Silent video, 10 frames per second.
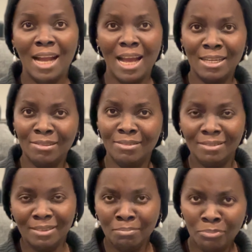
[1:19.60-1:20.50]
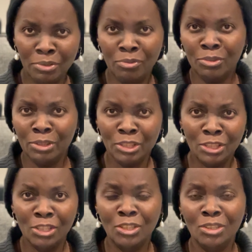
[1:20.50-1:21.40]
had brief
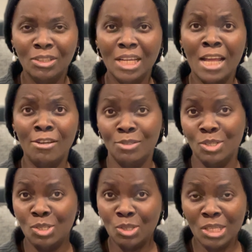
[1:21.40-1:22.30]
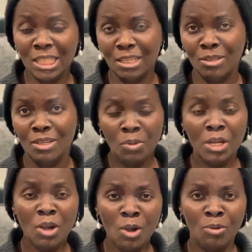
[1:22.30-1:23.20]
orientation, and on Sunday, we
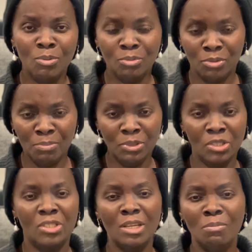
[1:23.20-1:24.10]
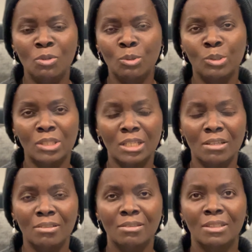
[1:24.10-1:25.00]
all from the same hostel
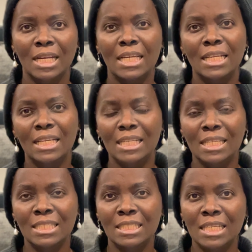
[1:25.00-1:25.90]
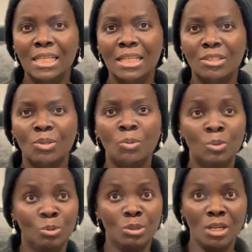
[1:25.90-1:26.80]
gathered and said, let's go
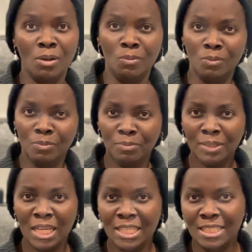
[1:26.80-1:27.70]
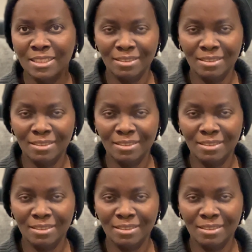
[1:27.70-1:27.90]
to town and uh,